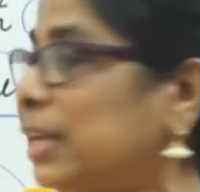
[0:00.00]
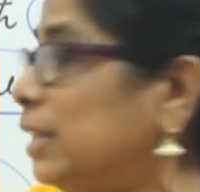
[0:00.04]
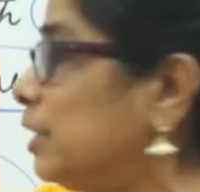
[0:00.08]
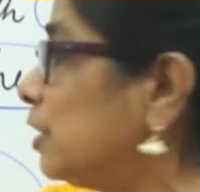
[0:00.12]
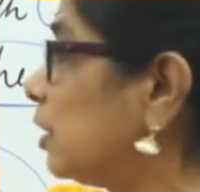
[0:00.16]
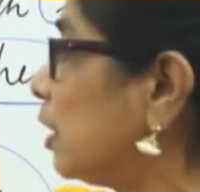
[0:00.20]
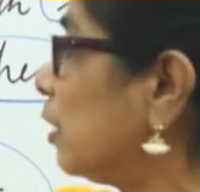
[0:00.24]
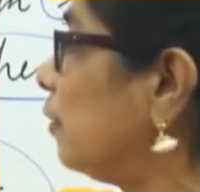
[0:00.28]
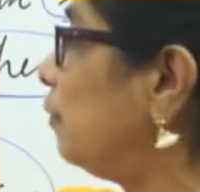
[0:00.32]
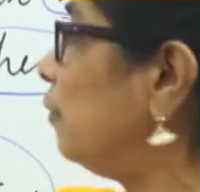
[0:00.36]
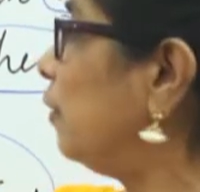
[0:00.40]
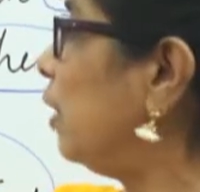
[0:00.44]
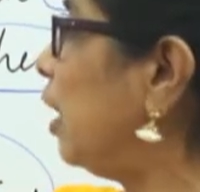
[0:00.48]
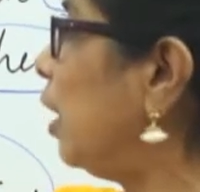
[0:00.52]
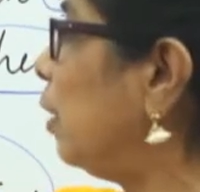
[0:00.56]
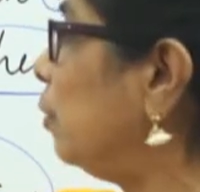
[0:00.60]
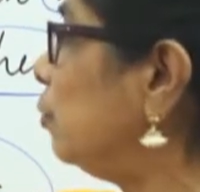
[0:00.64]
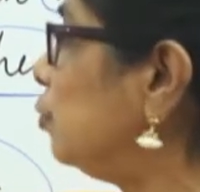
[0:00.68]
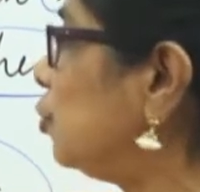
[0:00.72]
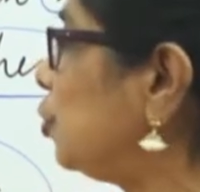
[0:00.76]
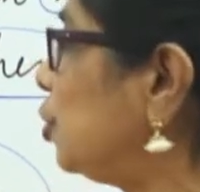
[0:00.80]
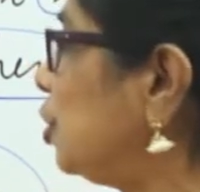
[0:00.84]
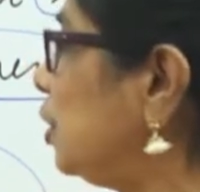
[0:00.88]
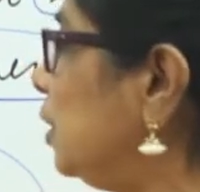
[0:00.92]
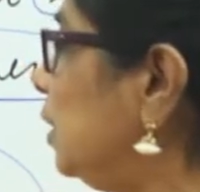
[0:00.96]
instead of noun,
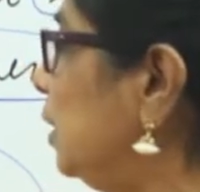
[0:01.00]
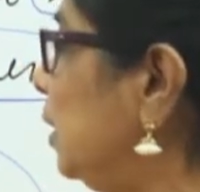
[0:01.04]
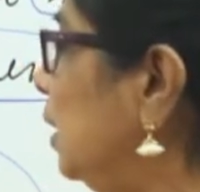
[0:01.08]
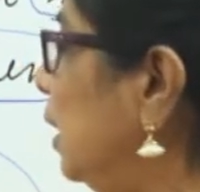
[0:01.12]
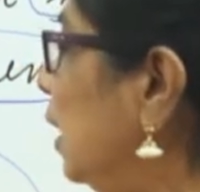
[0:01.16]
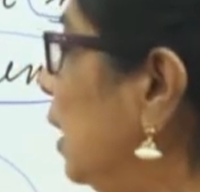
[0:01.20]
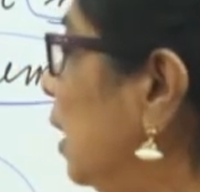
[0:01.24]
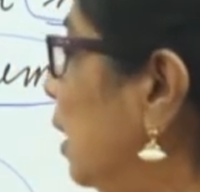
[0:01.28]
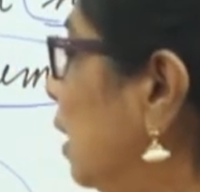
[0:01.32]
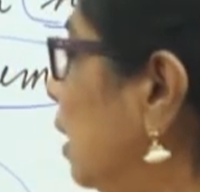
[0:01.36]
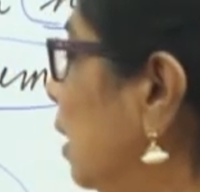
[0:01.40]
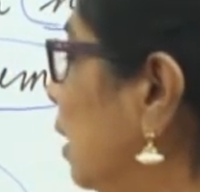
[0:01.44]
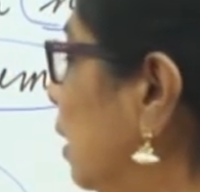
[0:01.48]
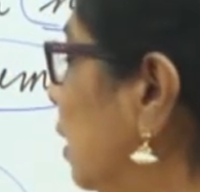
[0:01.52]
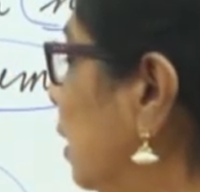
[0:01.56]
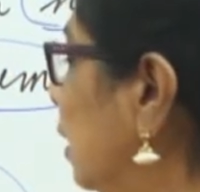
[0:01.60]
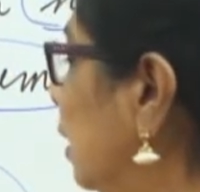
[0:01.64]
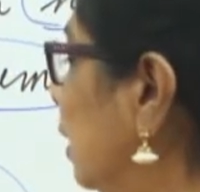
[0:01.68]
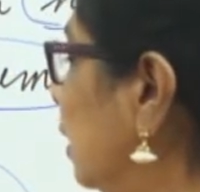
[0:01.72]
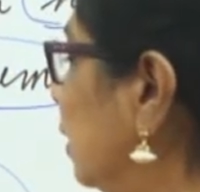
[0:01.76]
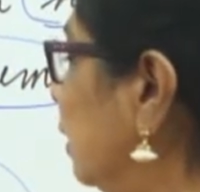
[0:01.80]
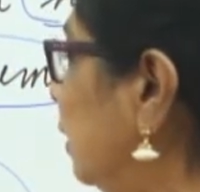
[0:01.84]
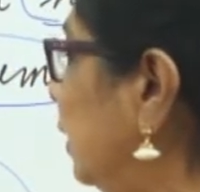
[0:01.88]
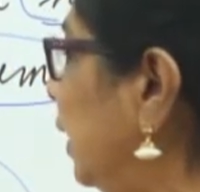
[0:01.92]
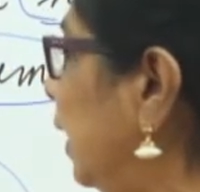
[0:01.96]
she,
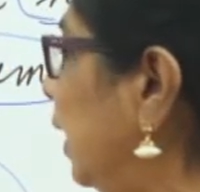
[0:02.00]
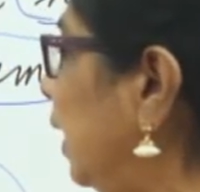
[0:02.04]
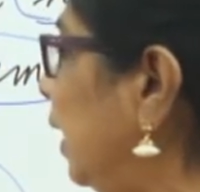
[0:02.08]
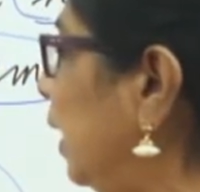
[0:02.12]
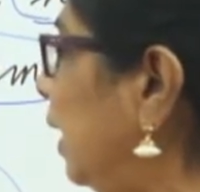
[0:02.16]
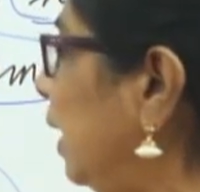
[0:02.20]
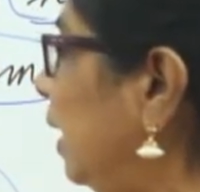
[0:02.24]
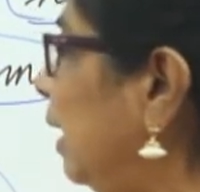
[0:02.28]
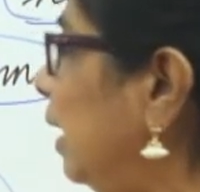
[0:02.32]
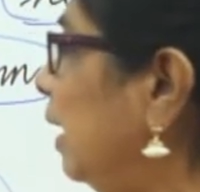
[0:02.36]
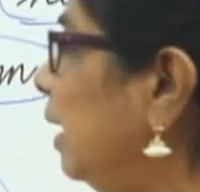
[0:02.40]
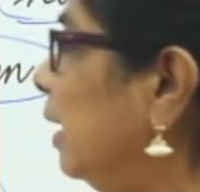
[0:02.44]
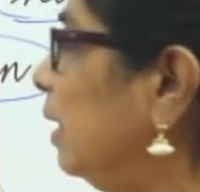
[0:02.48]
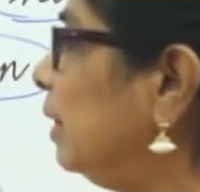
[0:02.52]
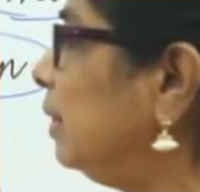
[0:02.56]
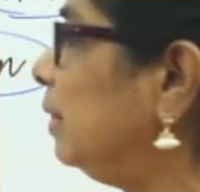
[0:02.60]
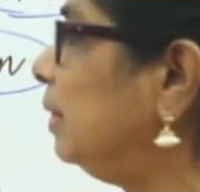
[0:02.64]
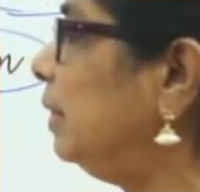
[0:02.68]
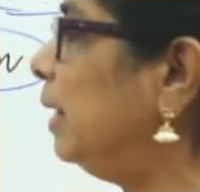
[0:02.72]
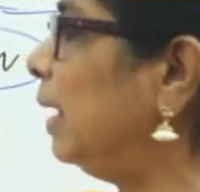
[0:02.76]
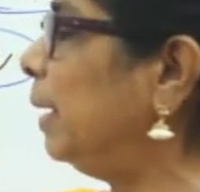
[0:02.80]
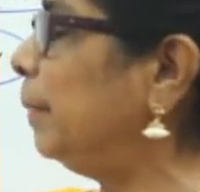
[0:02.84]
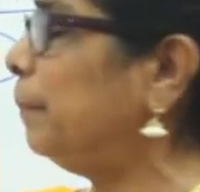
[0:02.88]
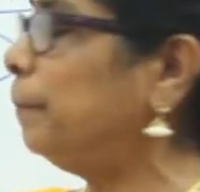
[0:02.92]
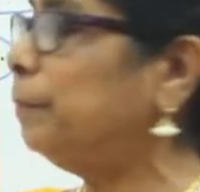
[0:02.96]
her, they,
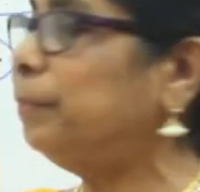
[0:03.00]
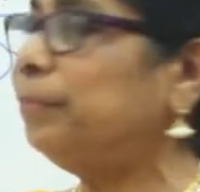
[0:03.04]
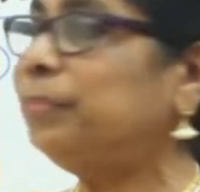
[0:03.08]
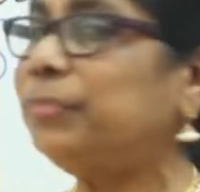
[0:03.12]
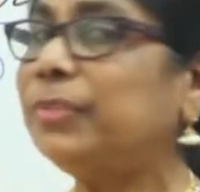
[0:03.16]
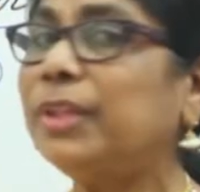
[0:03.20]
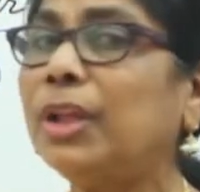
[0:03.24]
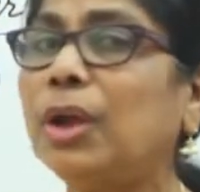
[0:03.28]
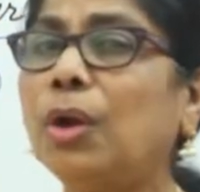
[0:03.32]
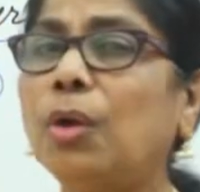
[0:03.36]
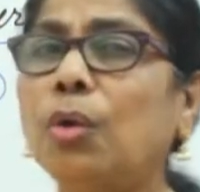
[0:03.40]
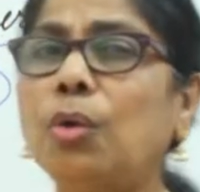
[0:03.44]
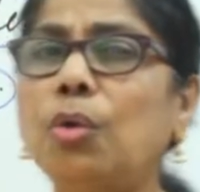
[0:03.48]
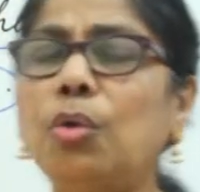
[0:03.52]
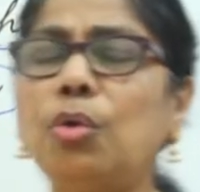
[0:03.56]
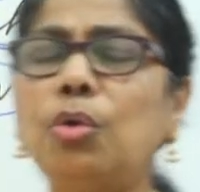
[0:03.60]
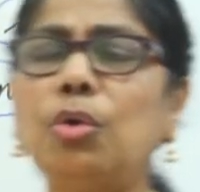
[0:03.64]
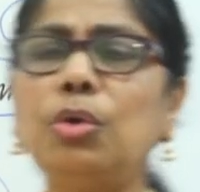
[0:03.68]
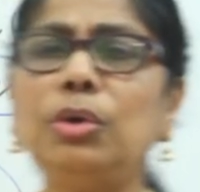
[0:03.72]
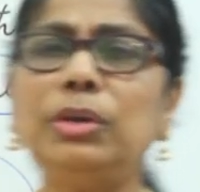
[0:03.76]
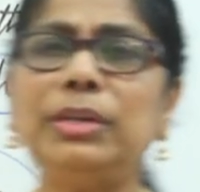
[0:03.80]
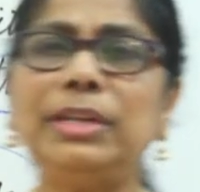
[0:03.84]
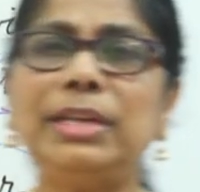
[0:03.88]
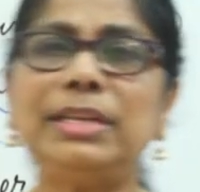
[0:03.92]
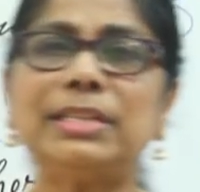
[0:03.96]
them,
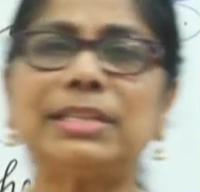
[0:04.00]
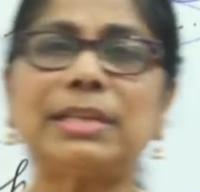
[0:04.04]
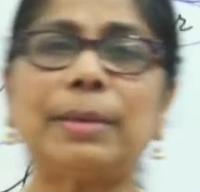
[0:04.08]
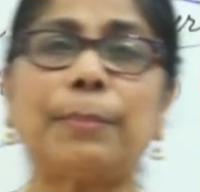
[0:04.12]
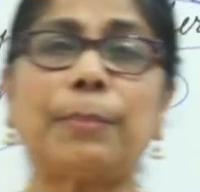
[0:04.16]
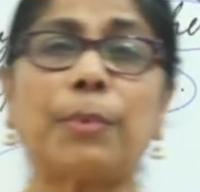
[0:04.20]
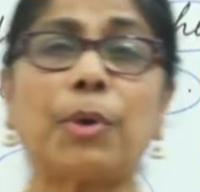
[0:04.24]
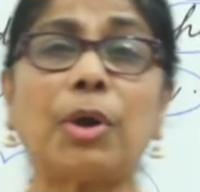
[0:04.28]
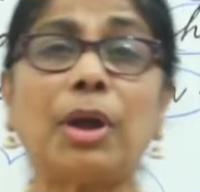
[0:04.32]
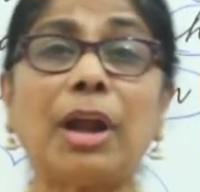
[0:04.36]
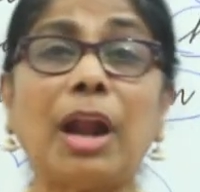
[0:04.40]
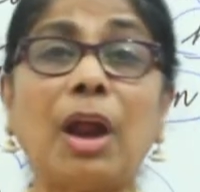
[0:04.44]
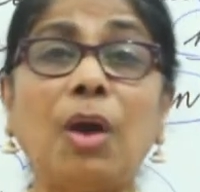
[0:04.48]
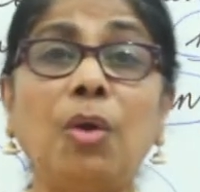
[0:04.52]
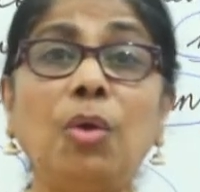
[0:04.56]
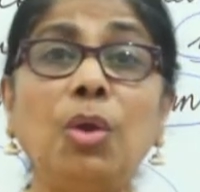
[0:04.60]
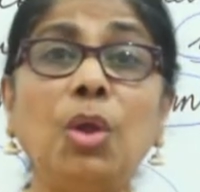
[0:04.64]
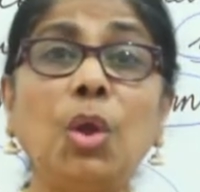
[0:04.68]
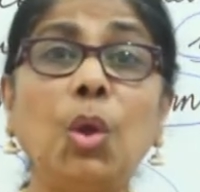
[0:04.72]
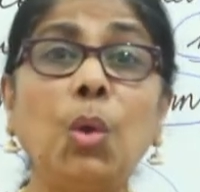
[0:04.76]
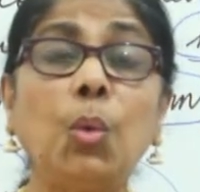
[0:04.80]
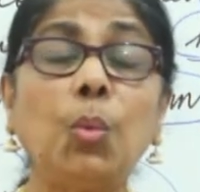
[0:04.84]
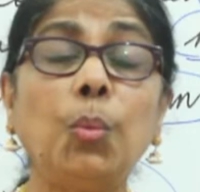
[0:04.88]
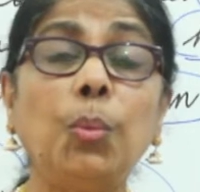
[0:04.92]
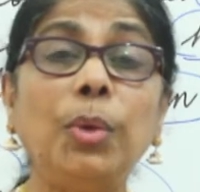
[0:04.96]
all these pronouns.
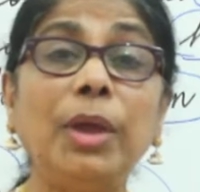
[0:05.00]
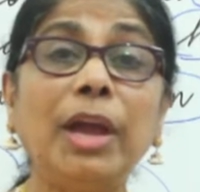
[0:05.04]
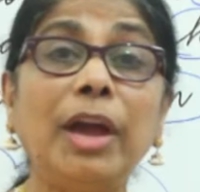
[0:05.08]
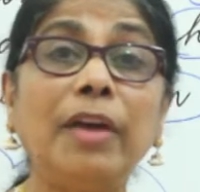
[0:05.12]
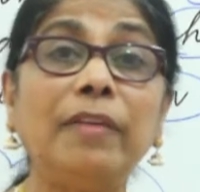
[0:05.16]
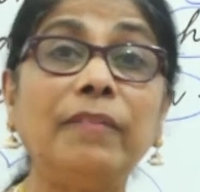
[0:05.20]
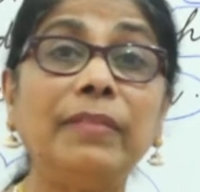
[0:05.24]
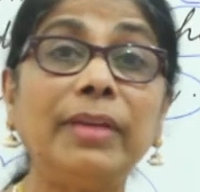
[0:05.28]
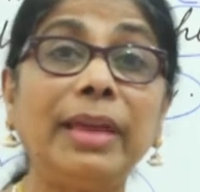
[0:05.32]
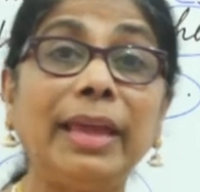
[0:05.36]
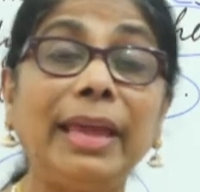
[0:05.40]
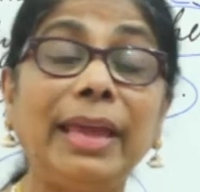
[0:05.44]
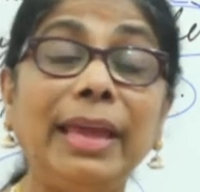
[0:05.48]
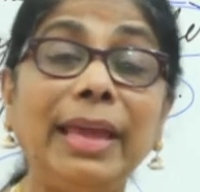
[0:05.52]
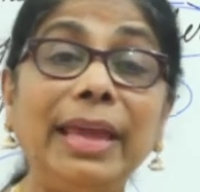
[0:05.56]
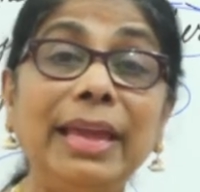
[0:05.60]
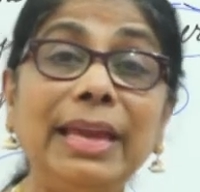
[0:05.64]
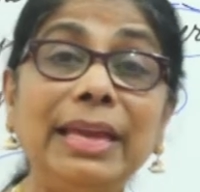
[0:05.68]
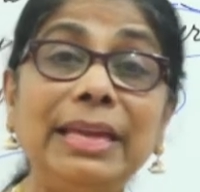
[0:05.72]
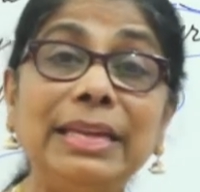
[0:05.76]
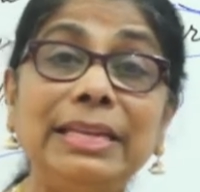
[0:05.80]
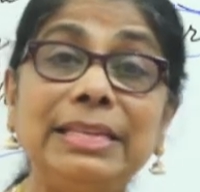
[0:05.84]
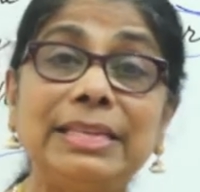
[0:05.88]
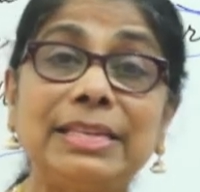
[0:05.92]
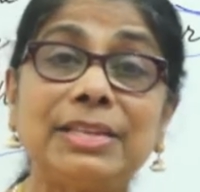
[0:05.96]
We have
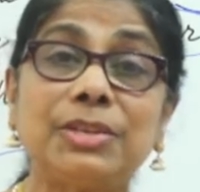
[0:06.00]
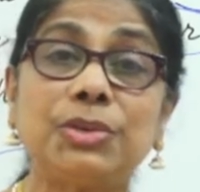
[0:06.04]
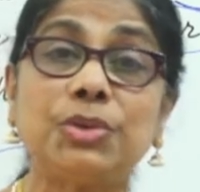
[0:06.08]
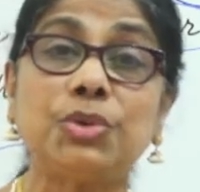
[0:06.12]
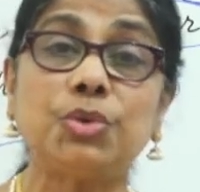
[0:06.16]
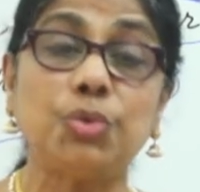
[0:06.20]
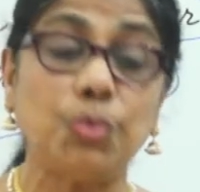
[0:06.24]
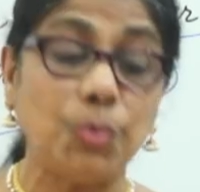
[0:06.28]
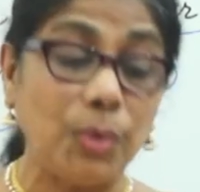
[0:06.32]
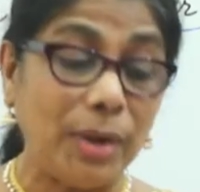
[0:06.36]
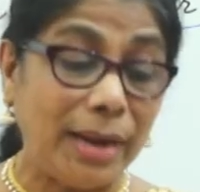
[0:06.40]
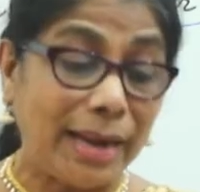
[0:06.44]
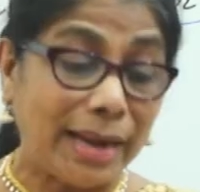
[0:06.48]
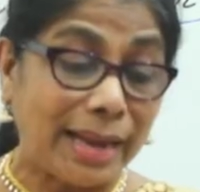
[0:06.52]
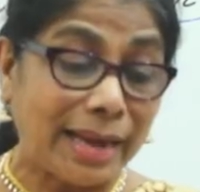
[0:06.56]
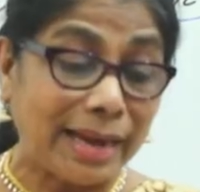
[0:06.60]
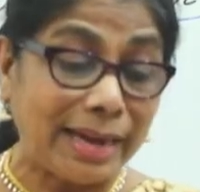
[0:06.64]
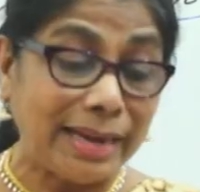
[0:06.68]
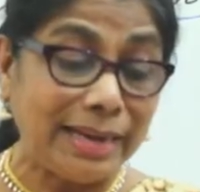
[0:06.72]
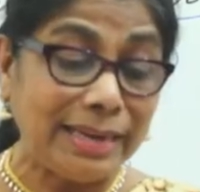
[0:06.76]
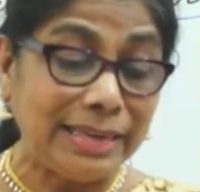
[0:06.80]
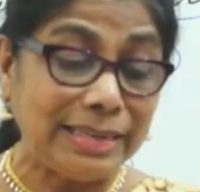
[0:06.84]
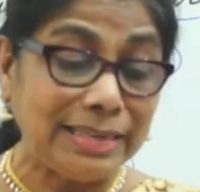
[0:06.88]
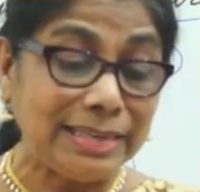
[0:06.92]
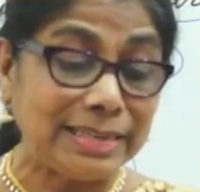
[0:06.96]
eight to
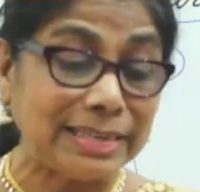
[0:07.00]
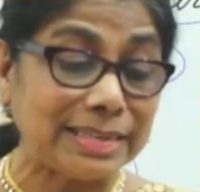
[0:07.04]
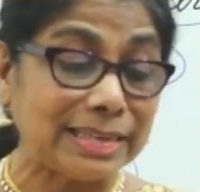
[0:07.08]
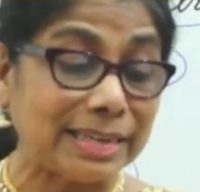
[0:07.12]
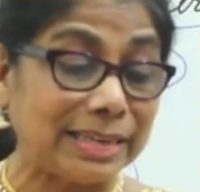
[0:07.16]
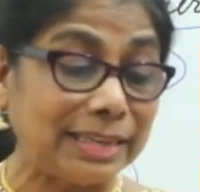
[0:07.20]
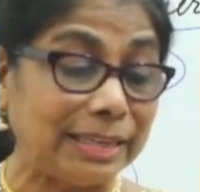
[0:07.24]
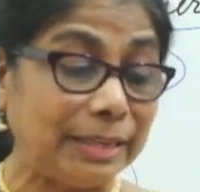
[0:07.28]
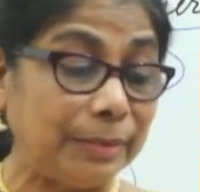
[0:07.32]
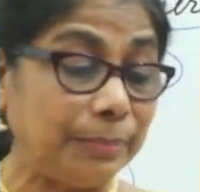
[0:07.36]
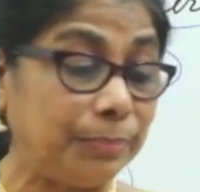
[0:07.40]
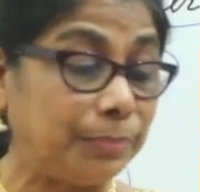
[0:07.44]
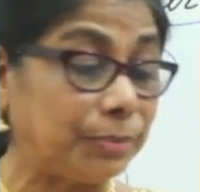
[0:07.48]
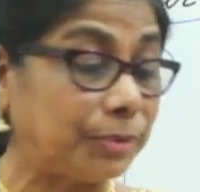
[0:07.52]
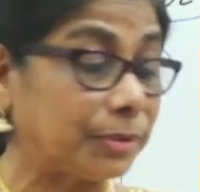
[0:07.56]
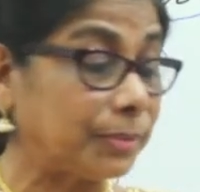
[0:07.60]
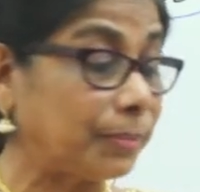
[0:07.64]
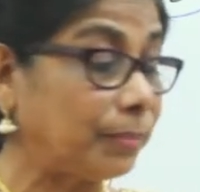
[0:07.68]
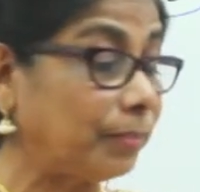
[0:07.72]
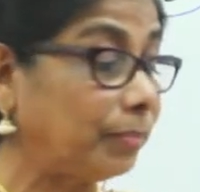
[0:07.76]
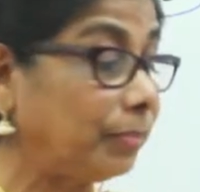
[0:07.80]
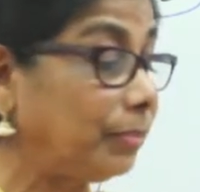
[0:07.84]
nine types.